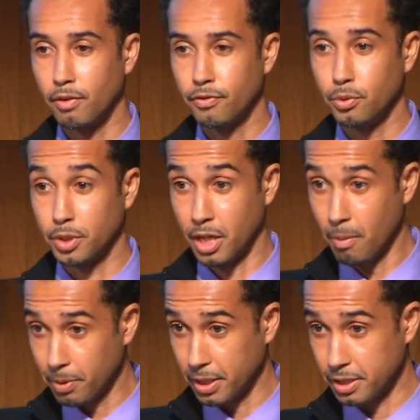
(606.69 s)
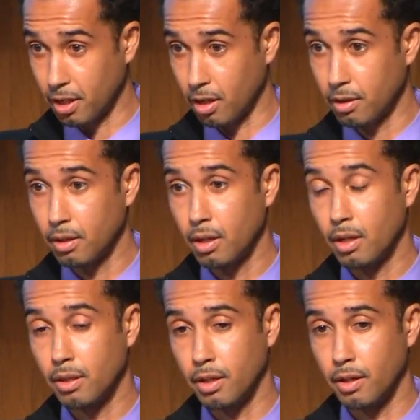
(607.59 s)
food companies are,
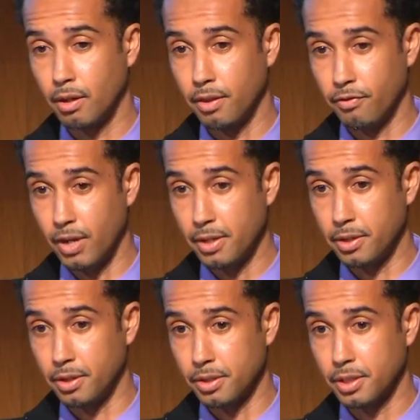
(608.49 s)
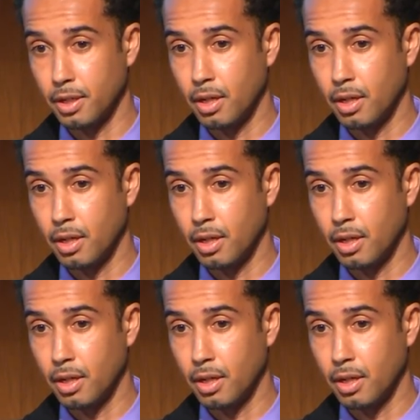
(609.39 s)
the vendors,